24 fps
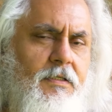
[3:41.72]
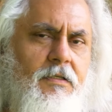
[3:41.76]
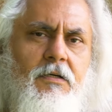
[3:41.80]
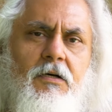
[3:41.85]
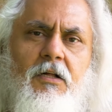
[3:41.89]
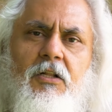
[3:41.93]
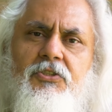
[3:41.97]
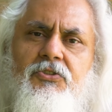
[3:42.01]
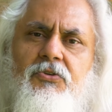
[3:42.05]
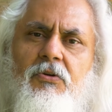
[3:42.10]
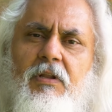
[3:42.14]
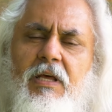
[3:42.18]

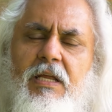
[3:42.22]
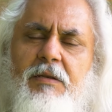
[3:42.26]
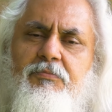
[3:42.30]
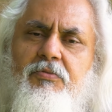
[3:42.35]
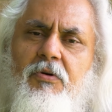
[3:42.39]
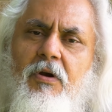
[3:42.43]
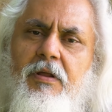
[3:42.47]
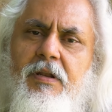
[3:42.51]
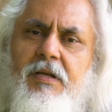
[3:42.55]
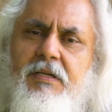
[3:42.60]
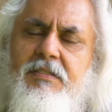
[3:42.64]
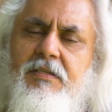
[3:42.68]
ultralight
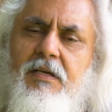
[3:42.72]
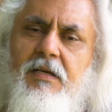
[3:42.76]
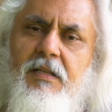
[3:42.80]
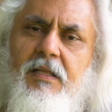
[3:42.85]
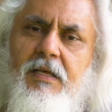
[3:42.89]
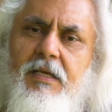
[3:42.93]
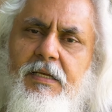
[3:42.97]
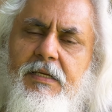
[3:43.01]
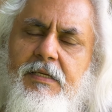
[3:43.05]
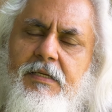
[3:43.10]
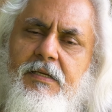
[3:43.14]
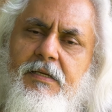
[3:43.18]
products I
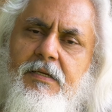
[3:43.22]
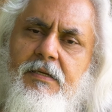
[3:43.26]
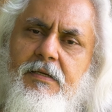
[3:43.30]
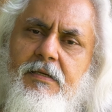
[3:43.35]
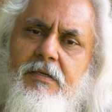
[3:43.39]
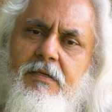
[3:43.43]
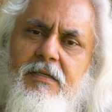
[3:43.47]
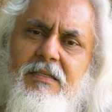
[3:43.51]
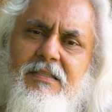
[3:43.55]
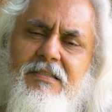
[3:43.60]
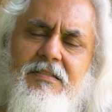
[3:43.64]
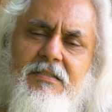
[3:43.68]

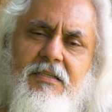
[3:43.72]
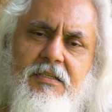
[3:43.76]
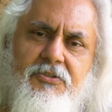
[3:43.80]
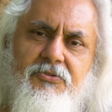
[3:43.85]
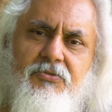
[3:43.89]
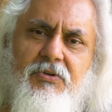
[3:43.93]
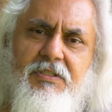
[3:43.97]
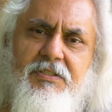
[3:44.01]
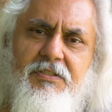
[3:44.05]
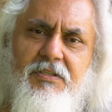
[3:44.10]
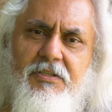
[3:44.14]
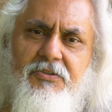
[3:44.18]
like,
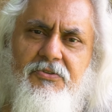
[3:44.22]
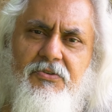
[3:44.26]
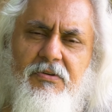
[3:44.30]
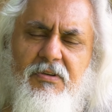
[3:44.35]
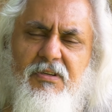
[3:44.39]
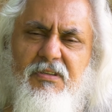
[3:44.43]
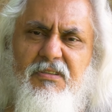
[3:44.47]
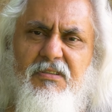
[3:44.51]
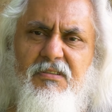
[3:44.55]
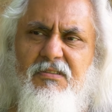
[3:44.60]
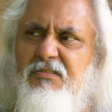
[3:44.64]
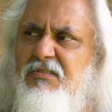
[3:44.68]
etc.,
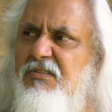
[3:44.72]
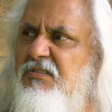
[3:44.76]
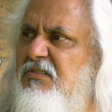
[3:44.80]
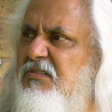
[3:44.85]
etc., and